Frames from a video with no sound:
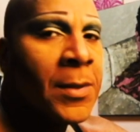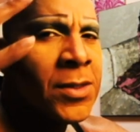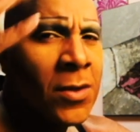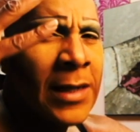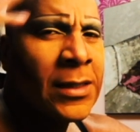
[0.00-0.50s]
And
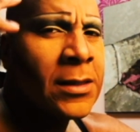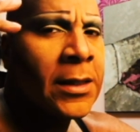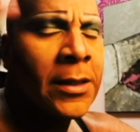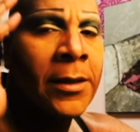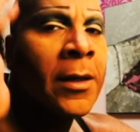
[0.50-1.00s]
so I just
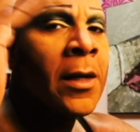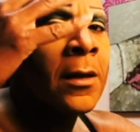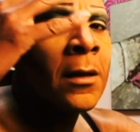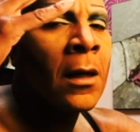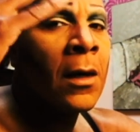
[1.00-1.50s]
did it
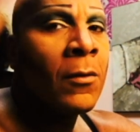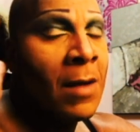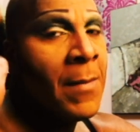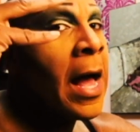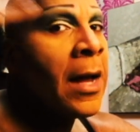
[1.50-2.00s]

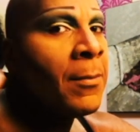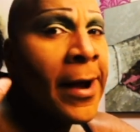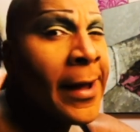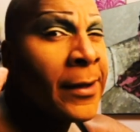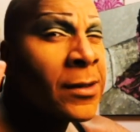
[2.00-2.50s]
around my
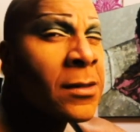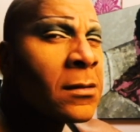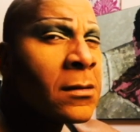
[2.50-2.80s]
eyebrows.